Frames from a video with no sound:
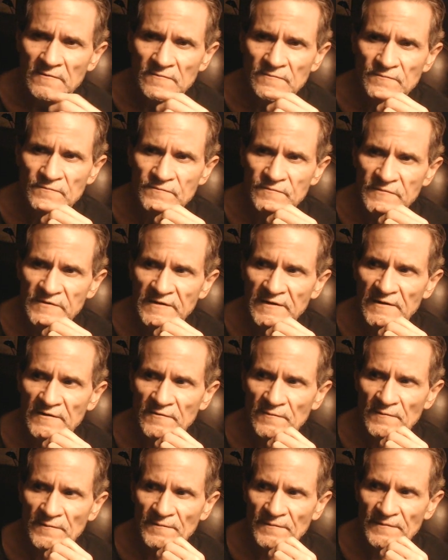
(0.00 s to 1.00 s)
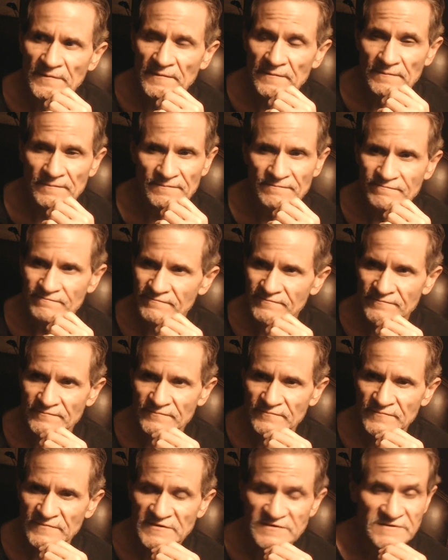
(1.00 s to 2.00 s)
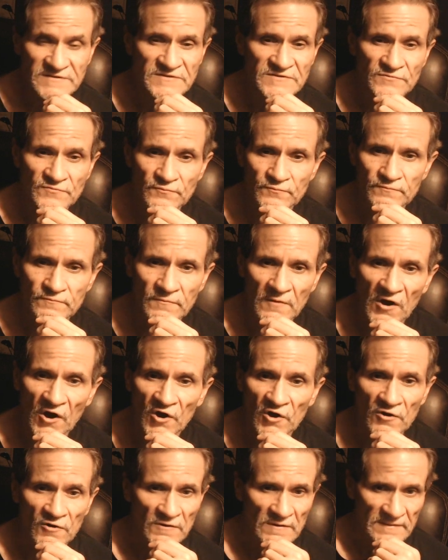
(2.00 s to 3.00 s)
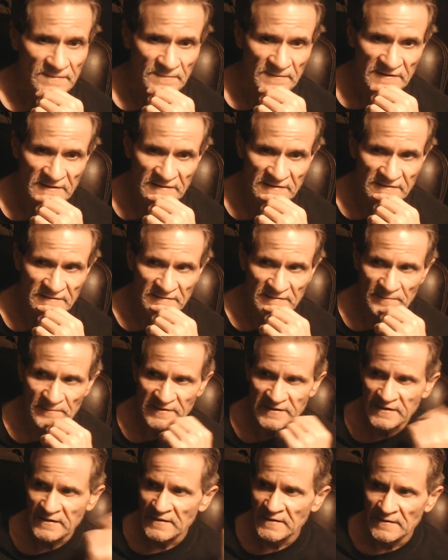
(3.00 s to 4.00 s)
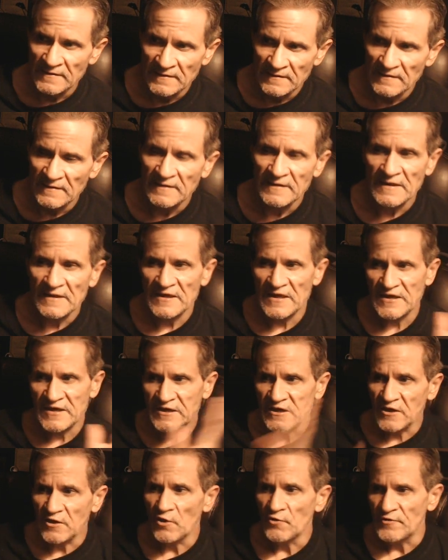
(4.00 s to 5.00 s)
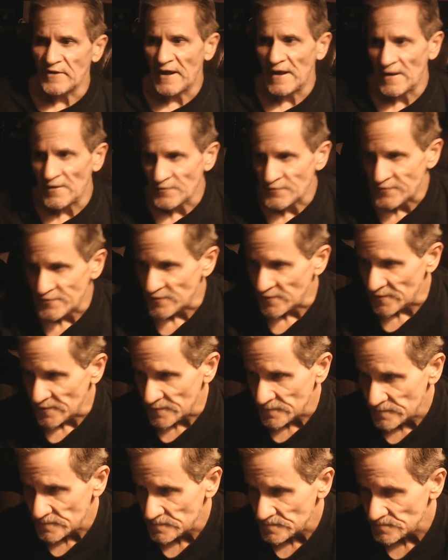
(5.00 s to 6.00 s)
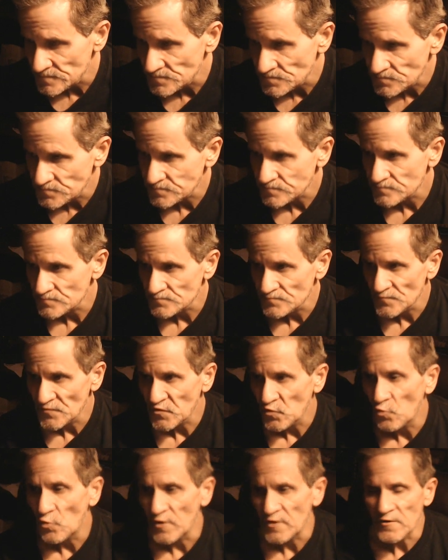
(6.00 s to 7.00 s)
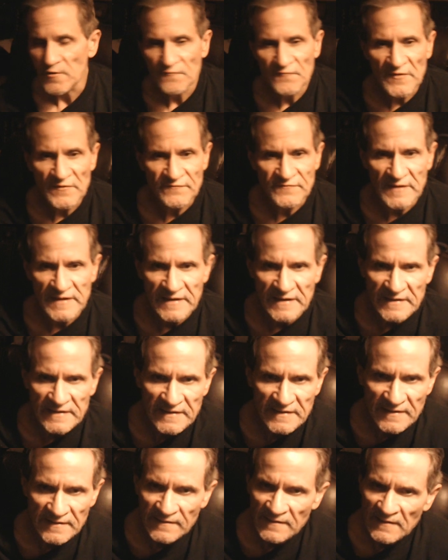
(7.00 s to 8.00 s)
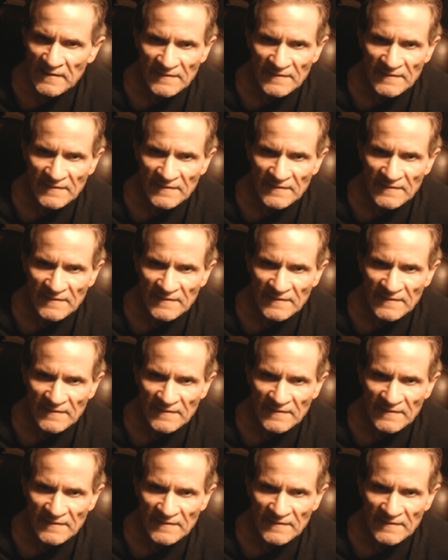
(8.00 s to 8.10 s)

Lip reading: and this is early, man. I mean, it could go down to 20 or 15 again.